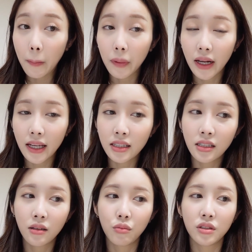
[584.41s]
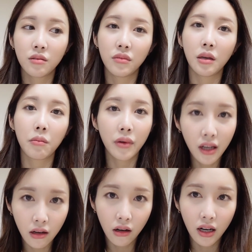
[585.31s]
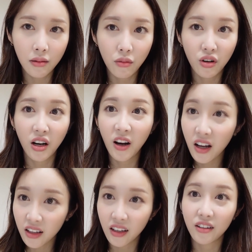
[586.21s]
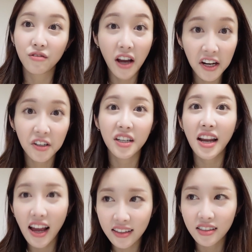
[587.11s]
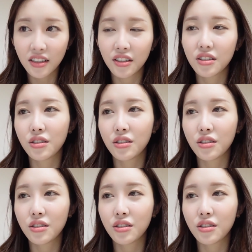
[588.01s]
but I ended up with something bigger and more uglier and redder and nastier.